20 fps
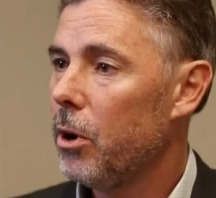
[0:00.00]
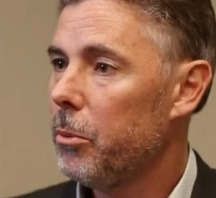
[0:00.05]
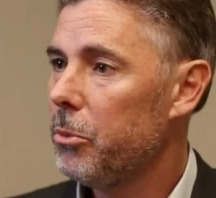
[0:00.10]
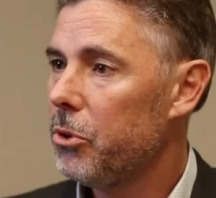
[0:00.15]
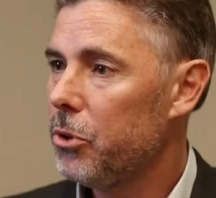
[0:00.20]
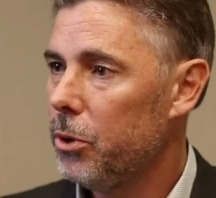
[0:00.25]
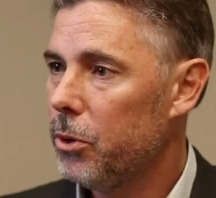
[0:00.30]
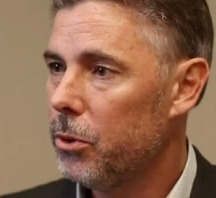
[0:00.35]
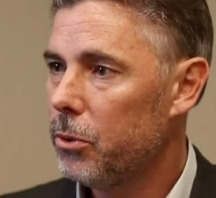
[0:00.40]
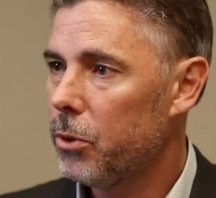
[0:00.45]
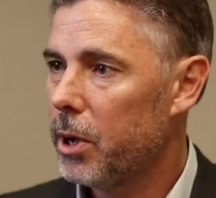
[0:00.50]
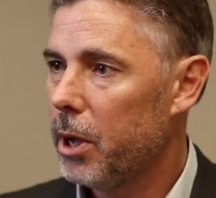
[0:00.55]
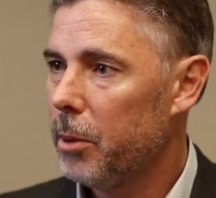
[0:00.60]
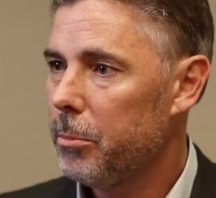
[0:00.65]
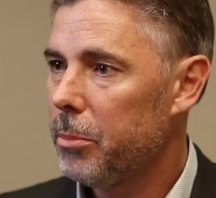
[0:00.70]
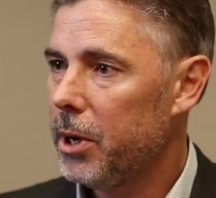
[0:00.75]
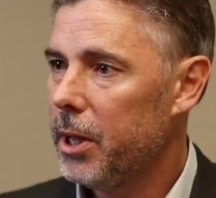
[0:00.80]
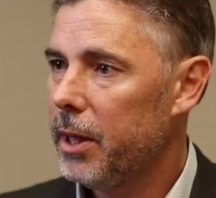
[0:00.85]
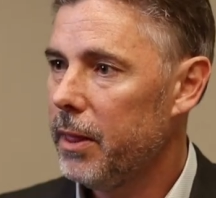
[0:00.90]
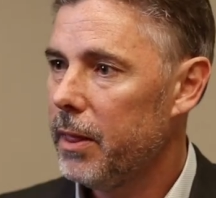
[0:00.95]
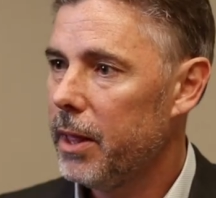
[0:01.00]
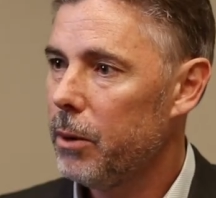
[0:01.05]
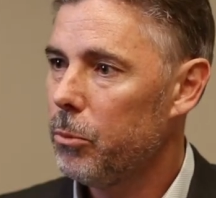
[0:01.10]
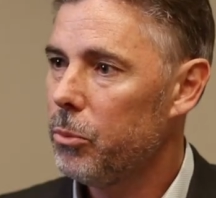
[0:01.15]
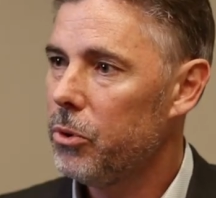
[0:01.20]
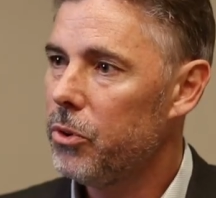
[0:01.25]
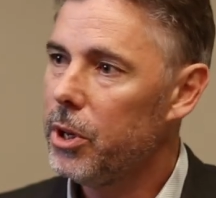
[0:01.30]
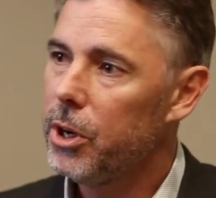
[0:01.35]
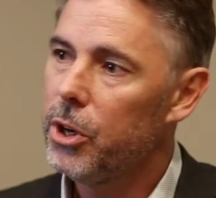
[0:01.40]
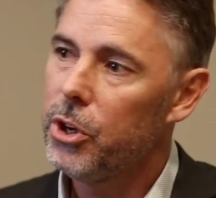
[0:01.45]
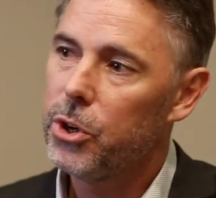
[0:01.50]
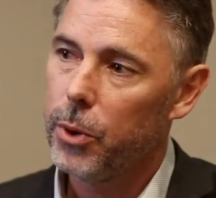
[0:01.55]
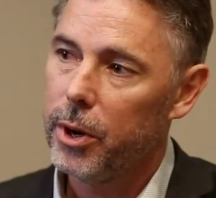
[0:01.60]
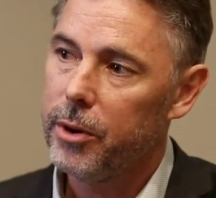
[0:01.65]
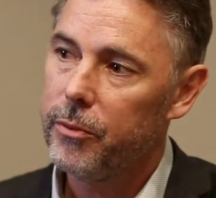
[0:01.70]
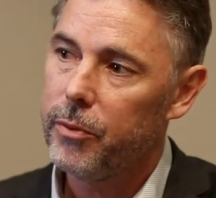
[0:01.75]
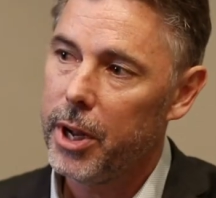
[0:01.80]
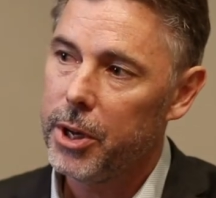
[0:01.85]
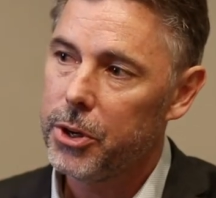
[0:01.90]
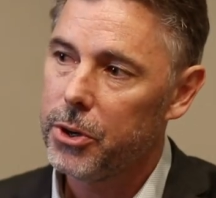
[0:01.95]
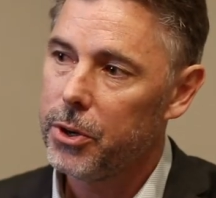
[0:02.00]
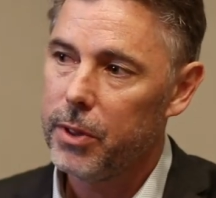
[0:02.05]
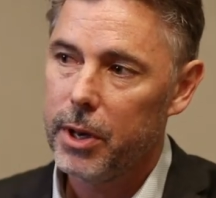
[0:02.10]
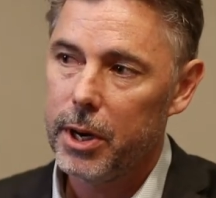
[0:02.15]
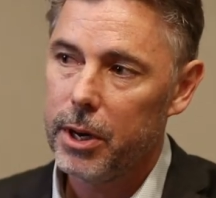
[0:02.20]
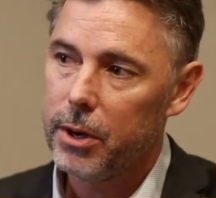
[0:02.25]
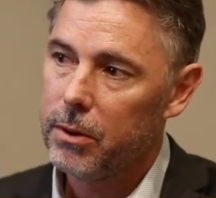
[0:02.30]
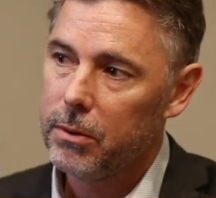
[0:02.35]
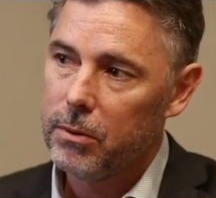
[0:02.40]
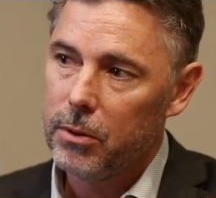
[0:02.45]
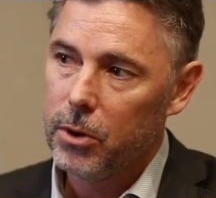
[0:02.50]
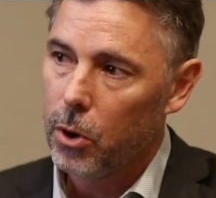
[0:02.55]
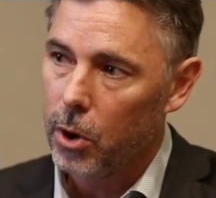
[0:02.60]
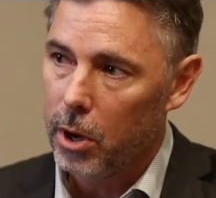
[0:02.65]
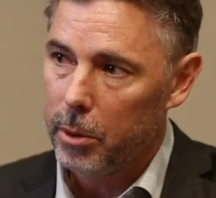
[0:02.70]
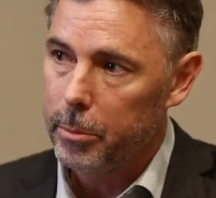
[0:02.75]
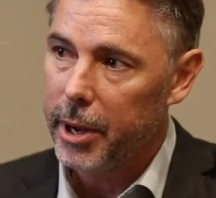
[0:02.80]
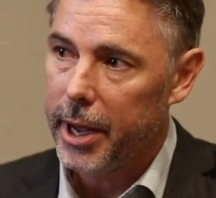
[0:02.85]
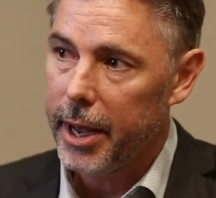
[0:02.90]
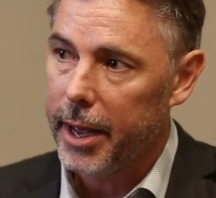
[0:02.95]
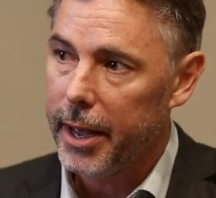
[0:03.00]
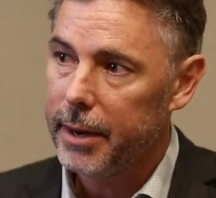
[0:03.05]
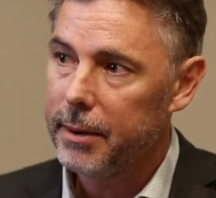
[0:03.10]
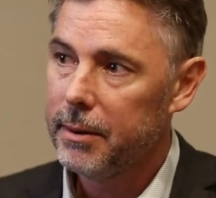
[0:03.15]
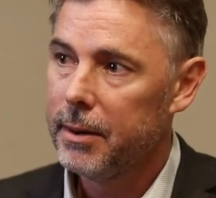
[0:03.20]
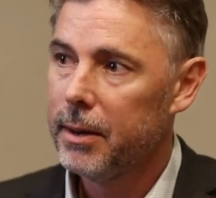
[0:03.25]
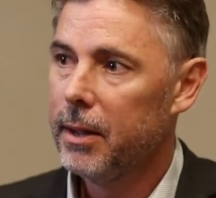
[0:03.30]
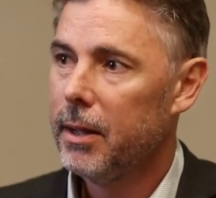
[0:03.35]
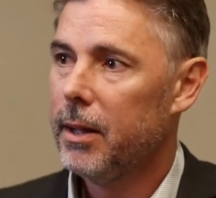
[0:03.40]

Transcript: pharmaceutical company that was in a joint venture that had gone bad.